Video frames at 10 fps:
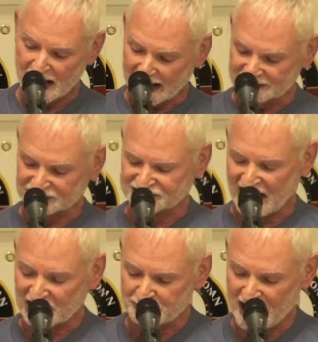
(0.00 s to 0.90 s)
and he's a
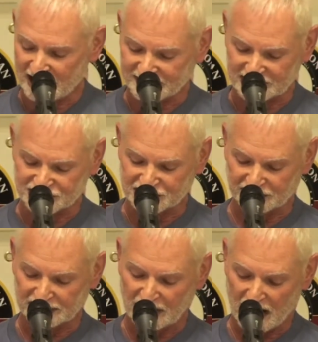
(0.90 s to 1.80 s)
psychopathic and
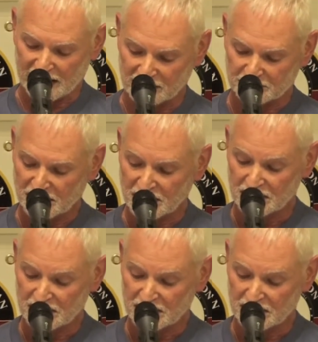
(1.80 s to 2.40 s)
serial liar,